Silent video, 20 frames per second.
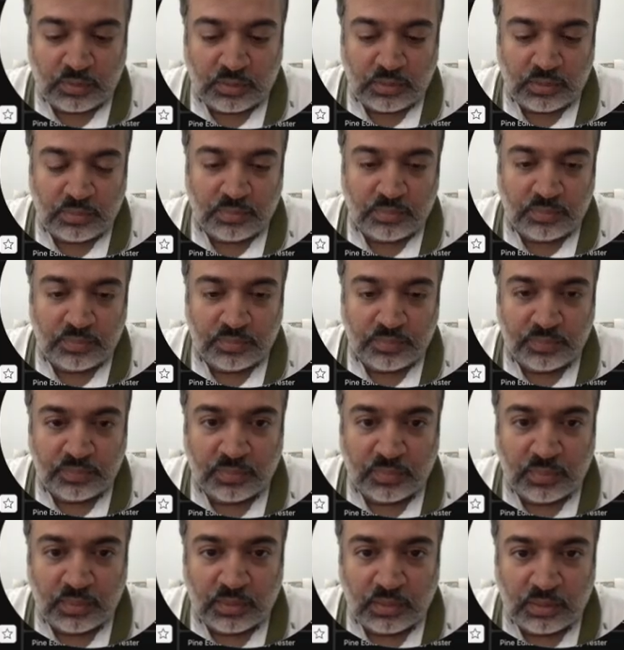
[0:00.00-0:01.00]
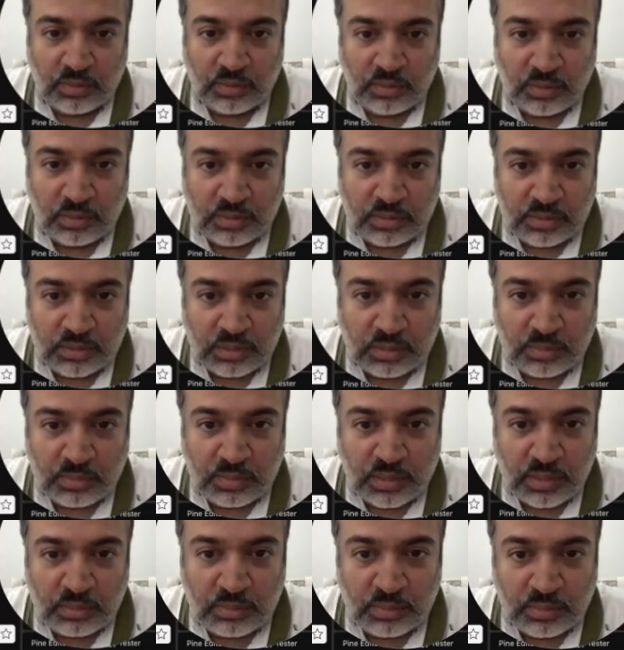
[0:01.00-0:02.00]
Okay, your losses are
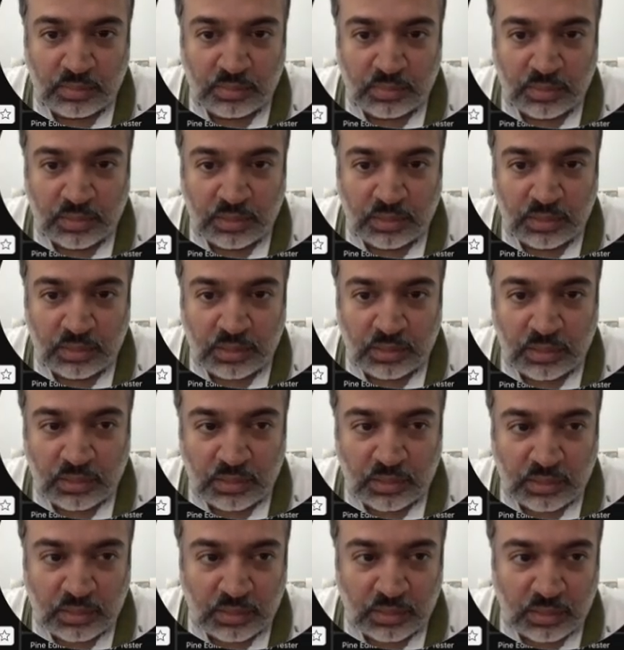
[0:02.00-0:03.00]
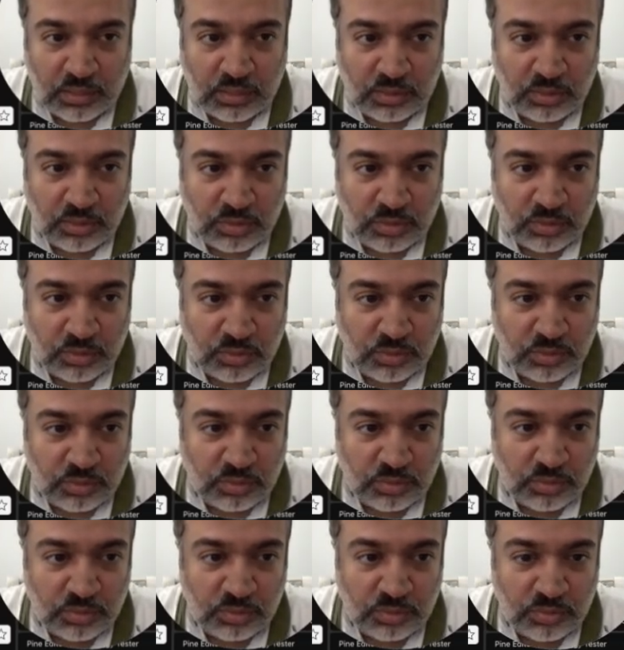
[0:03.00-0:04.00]
minimum, and
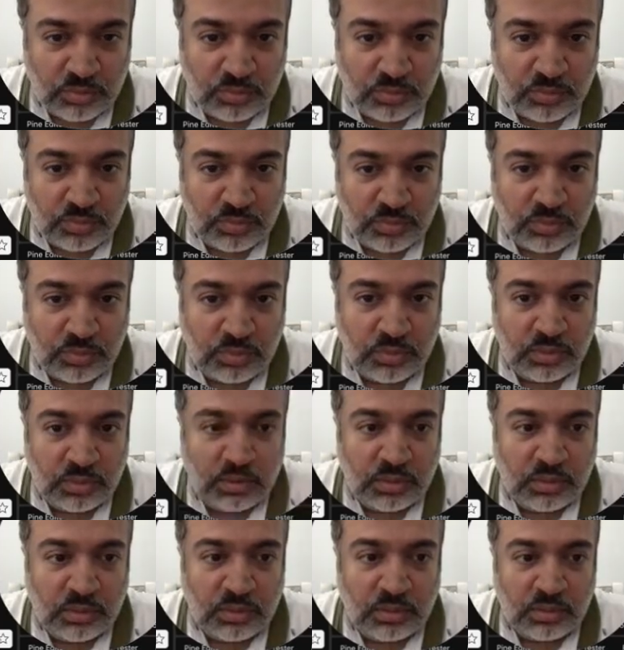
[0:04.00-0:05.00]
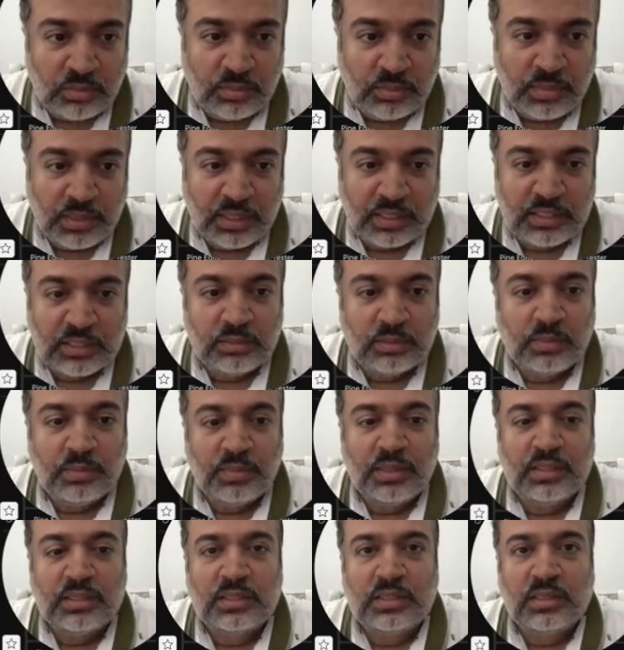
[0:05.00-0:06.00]
you
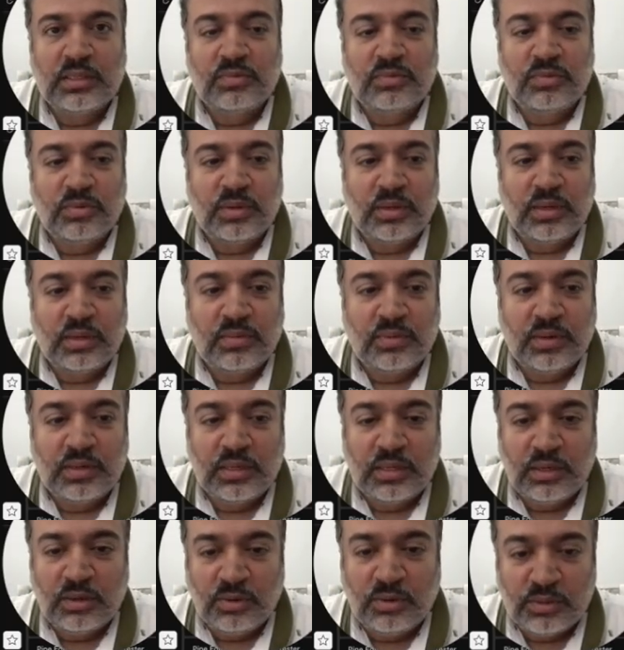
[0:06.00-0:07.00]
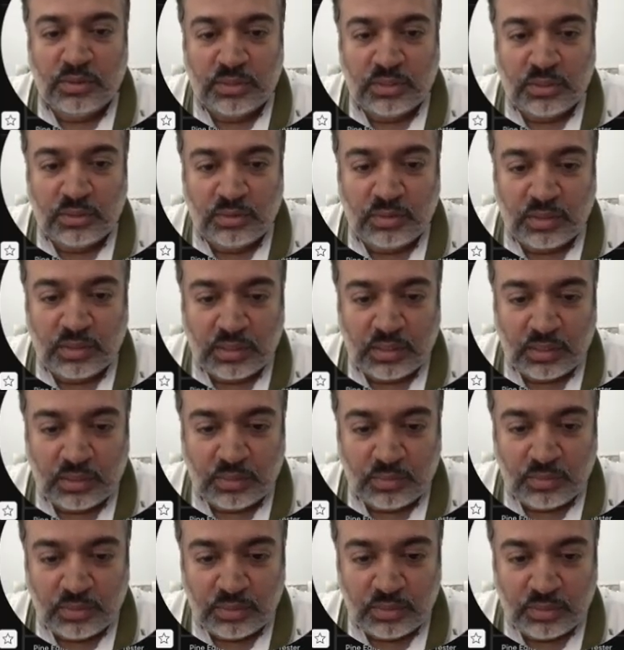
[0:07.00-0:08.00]
maximum, let's say if you have $100 in your
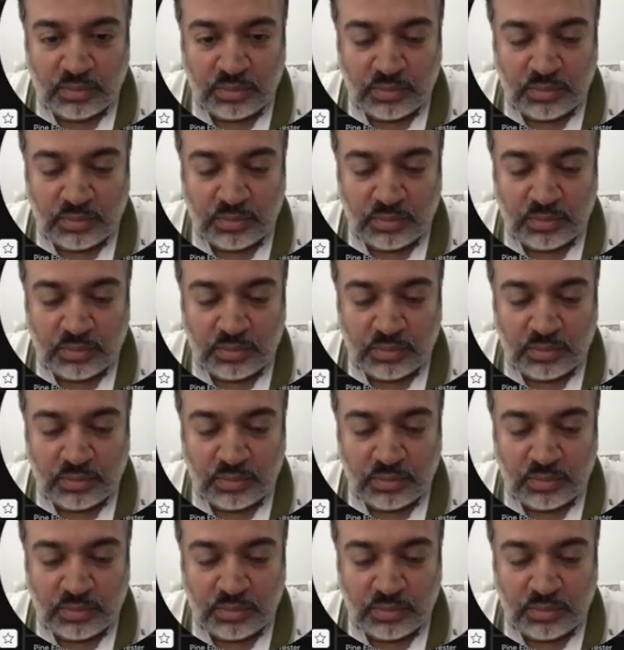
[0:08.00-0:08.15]
account,